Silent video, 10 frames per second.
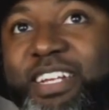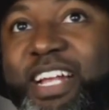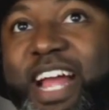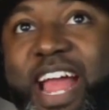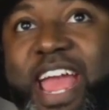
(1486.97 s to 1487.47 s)

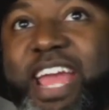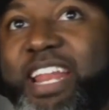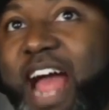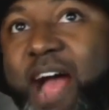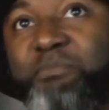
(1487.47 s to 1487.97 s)
And
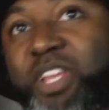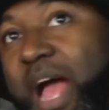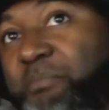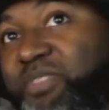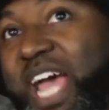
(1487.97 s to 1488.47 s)
I'm
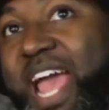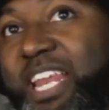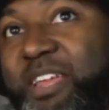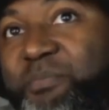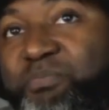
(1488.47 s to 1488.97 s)
I'm
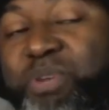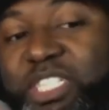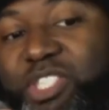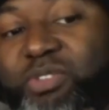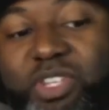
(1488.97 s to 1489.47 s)
tiny,
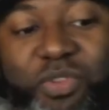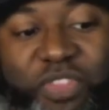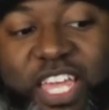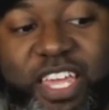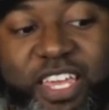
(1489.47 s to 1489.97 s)
but you little
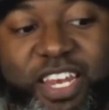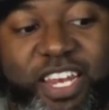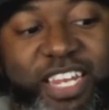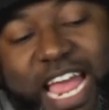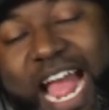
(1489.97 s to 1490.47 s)
thin.
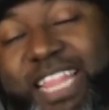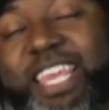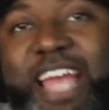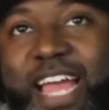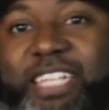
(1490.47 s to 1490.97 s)
Like I
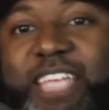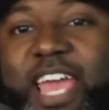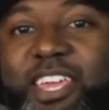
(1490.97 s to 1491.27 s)
think I can take you.